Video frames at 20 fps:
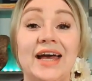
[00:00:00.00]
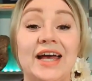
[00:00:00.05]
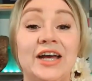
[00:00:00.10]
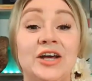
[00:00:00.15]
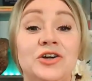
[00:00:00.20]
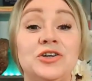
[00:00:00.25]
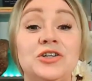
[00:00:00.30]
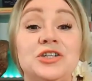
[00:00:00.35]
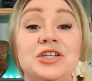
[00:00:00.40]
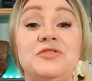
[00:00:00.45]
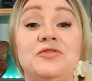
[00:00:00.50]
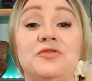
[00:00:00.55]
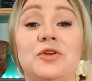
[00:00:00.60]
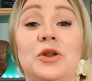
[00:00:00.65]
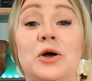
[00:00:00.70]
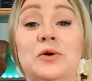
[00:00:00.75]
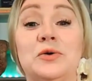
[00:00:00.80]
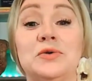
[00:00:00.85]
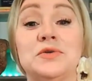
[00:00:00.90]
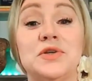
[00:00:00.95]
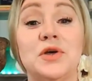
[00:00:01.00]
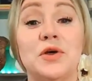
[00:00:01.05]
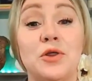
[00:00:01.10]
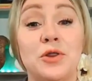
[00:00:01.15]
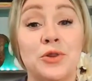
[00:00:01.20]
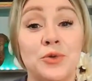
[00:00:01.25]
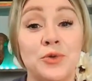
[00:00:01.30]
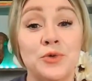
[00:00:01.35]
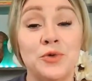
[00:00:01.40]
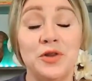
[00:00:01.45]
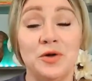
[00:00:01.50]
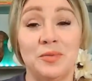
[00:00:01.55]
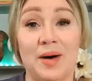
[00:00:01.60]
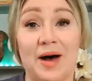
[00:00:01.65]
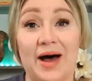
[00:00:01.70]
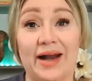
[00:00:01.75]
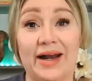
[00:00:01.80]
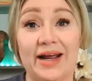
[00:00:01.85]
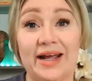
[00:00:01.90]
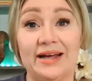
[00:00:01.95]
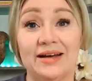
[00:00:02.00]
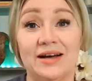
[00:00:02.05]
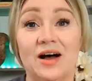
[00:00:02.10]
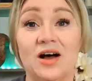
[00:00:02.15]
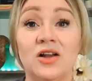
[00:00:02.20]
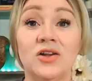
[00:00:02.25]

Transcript: Energy flows through the body